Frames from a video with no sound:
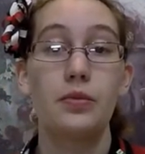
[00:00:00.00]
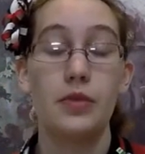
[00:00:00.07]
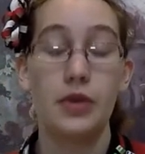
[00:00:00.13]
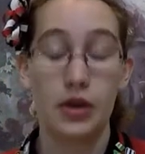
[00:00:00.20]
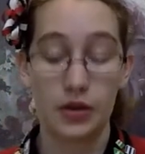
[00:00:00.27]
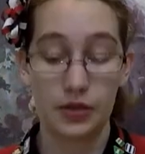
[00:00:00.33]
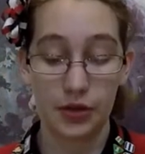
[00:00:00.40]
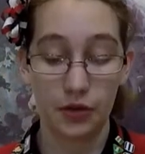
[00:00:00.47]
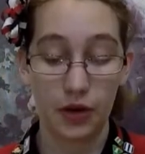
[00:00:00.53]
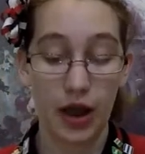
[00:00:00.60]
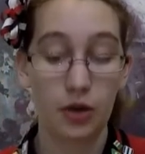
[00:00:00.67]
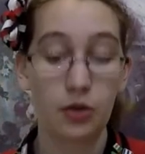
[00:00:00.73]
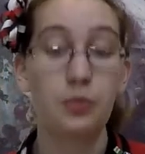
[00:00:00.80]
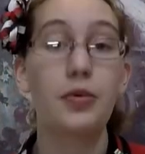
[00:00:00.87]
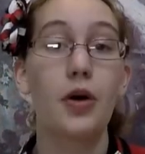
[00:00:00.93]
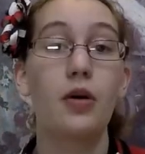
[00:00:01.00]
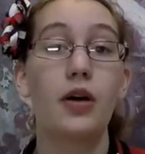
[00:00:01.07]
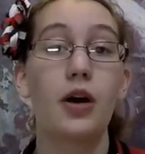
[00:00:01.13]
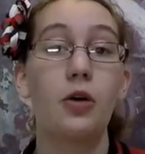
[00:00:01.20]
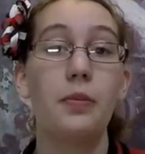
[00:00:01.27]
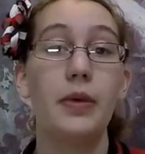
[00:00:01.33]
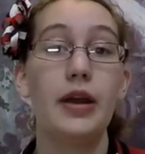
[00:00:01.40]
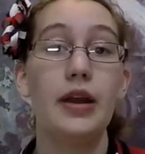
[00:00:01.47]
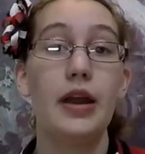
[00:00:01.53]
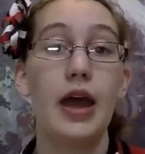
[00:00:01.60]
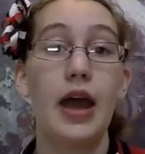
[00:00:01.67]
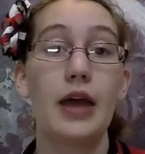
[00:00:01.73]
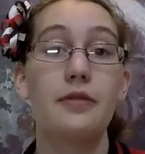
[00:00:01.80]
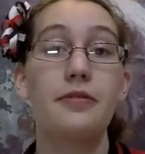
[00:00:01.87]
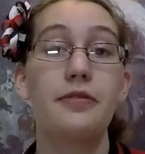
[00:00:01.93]
the ground broke open,
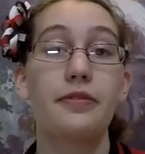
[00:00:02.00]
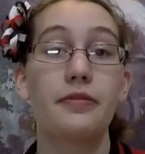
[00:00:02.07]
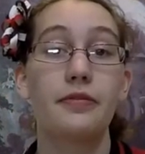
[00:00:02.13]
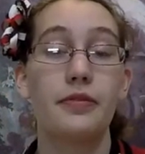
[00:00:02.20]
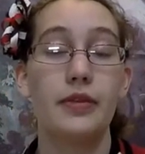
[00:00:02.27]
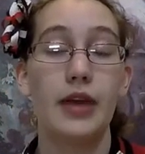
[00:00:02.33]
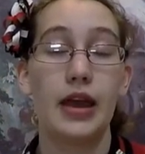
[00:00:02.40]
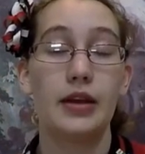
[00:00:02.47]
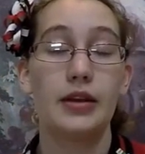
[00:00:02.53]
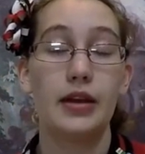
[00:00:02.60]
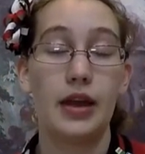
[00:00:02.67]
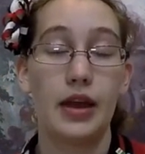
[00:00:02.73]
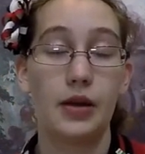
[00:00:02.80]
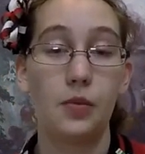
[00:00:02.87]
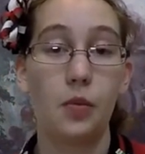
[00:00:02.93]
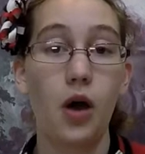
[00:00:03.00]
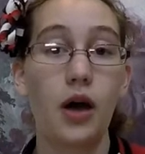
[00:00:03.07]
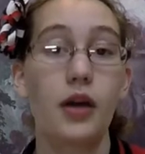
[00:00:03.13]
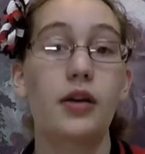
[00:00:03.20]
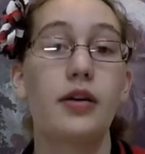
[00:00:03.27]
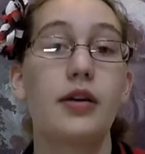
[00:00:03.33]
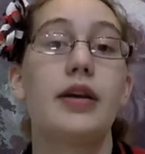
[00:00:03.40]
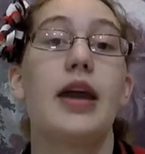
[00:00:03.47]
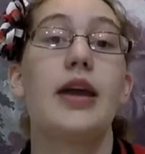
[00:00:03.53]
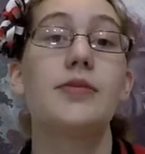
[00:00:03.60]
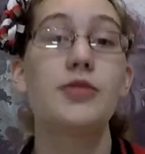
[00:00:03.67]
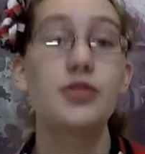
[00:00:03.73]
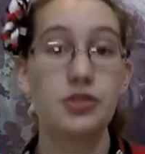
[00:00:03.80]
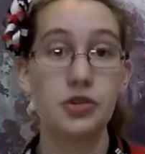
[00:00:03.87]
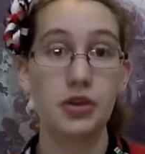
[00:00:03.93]
and water
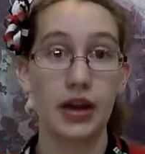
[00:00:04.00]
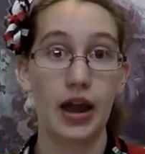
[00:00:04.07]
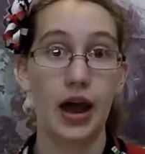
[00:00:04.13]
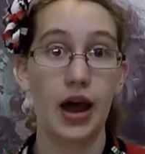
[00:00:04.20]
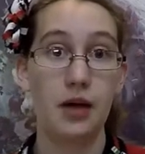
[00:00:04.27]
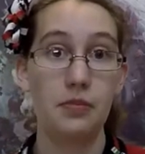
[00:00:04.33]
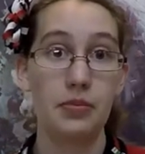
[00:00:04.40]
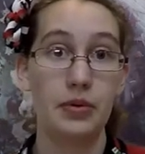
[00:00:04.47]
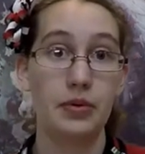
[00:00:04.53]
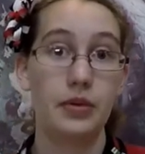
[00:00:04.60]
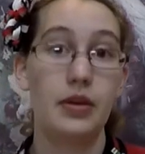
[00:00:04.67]
came shooting up